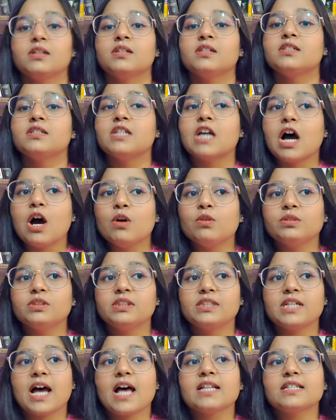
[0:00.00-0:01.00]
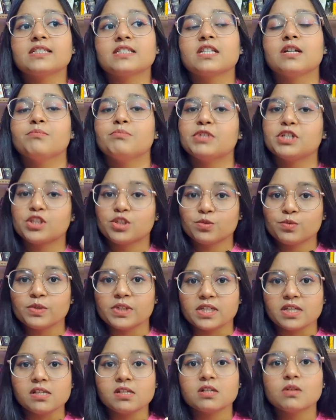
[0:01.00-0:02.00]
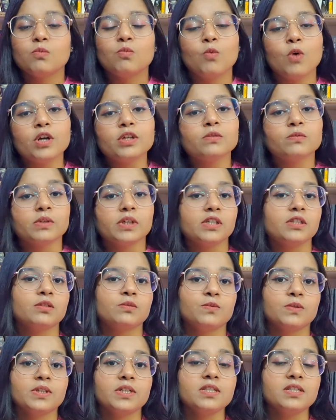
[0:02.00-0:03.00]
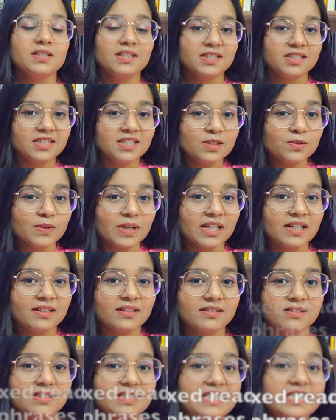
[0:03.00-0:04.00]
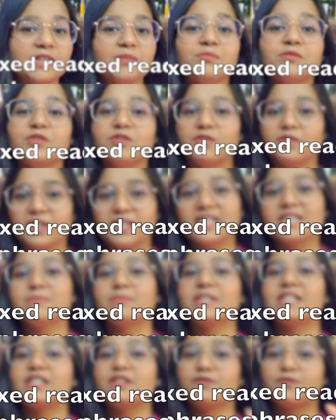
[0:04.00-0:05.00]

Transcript: Now the task number 2 is, what you can do is you can learn some ready-made